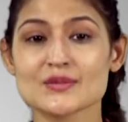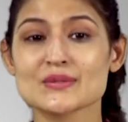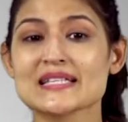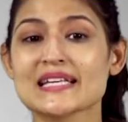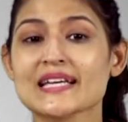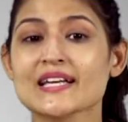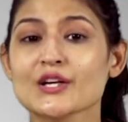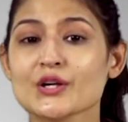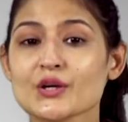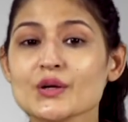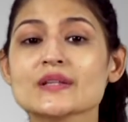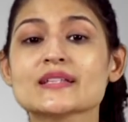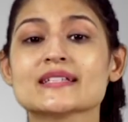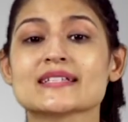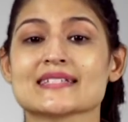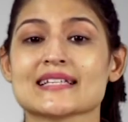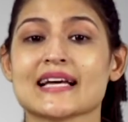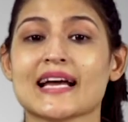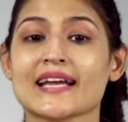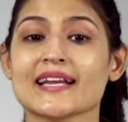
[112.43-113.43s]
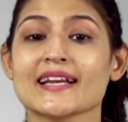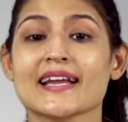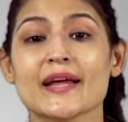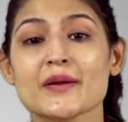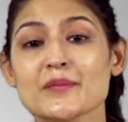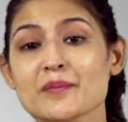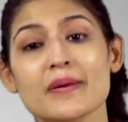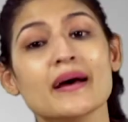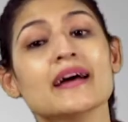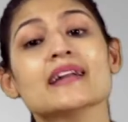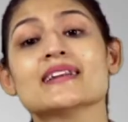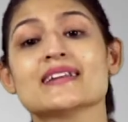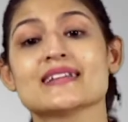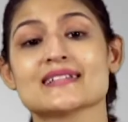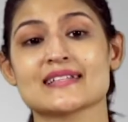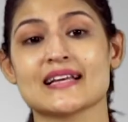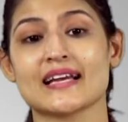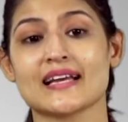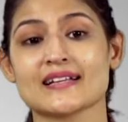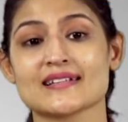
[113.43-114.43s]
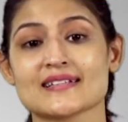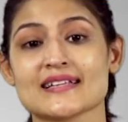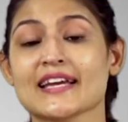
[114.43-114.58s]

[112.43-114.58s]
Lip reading: see good design and bad designs